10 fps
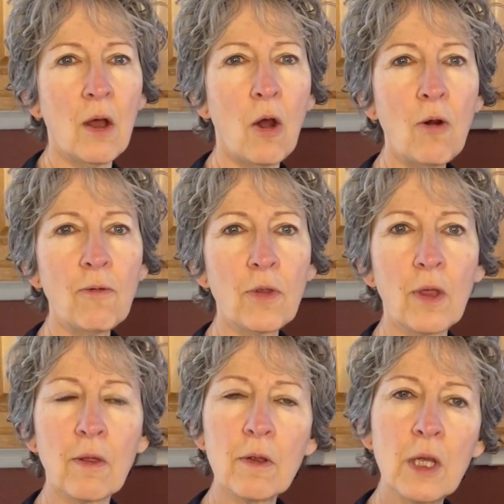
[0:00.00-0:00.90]
over
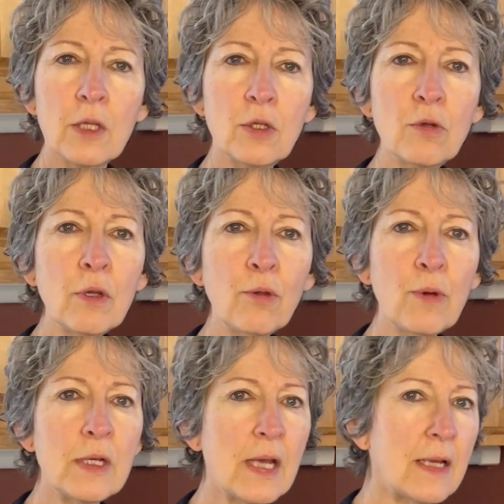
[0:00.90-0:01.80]
the 2 to
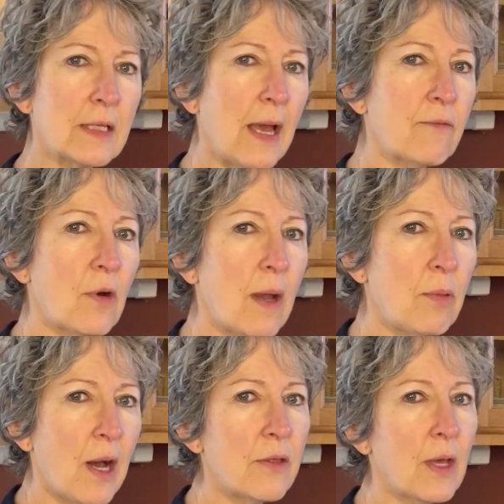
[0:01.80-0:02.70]
3 days after I
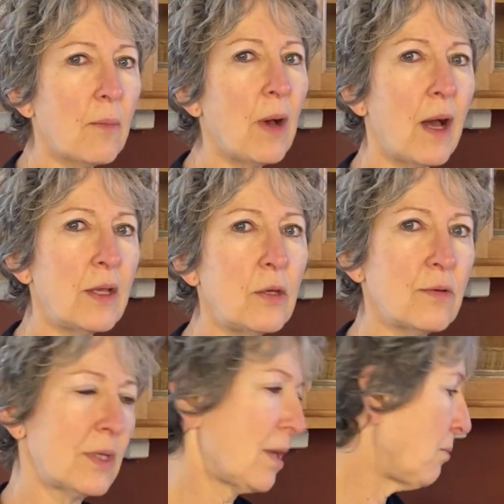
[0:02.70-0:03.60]
buy them, I
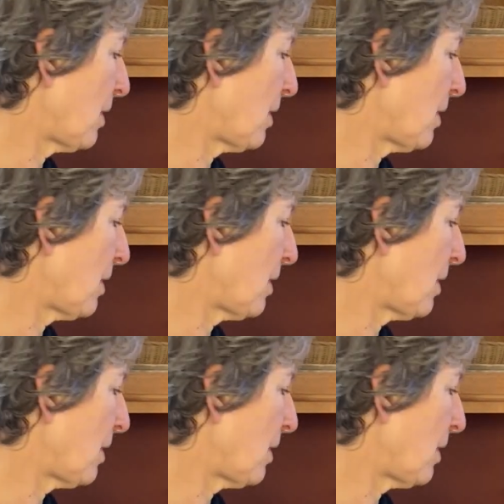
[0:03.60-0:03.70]
use them